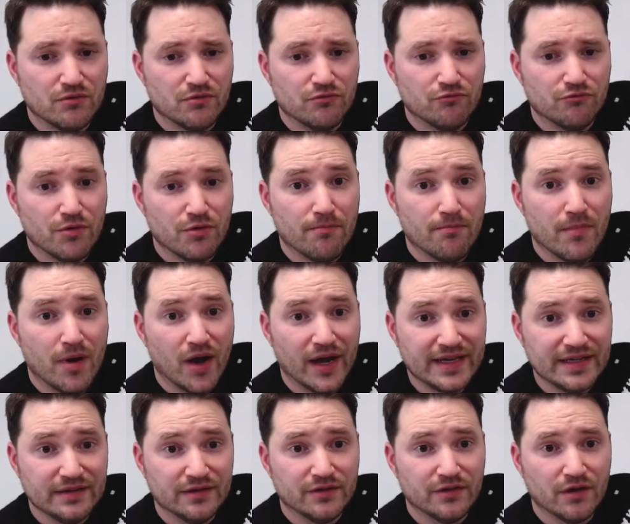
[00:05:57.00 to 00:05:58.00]

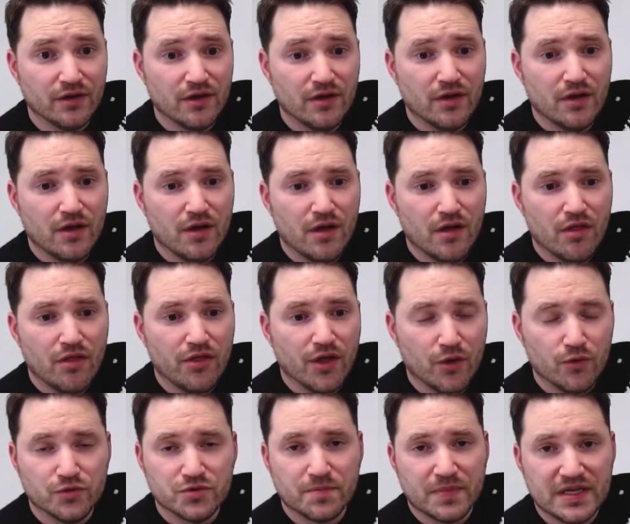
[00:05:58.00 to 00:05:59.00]
remind
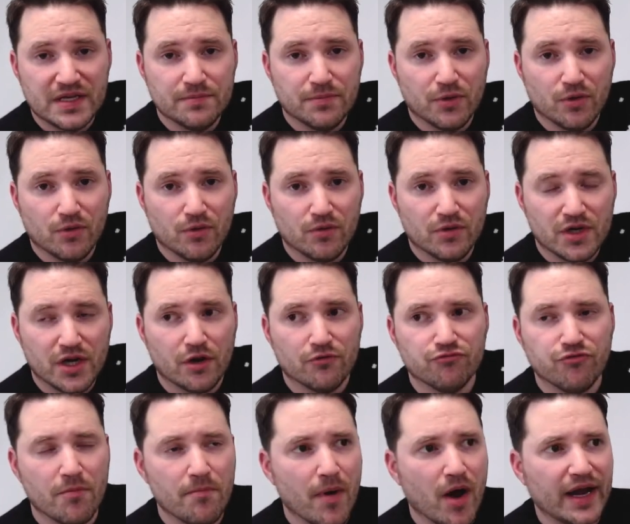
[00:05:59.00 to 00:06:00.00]
those people,
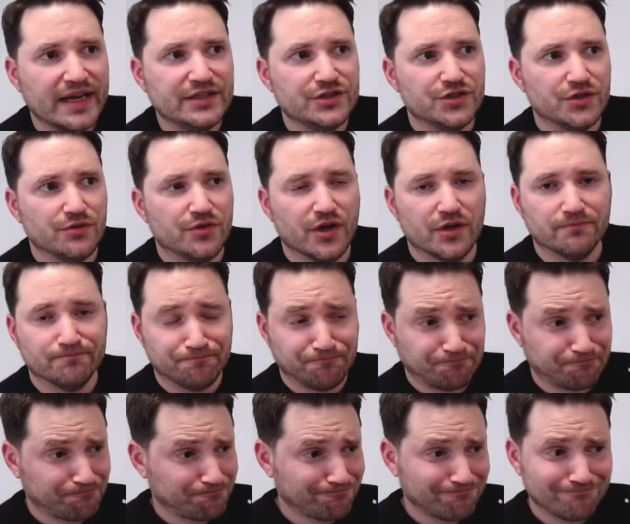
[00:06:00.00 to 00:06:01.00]
remind you that
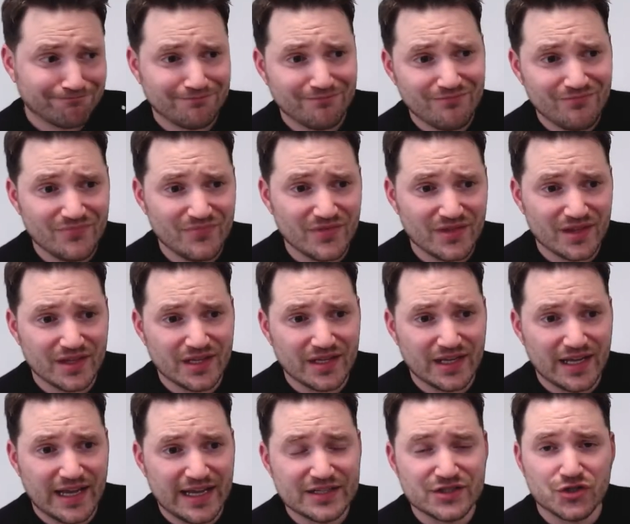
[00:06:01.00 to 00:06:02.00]

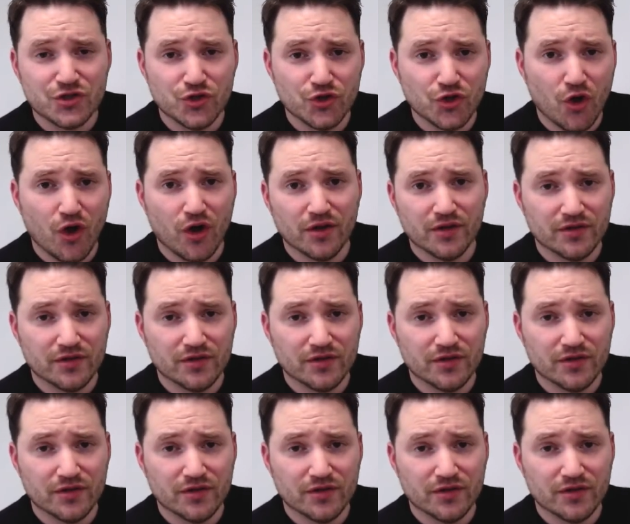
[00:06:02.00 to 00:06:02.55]
it's not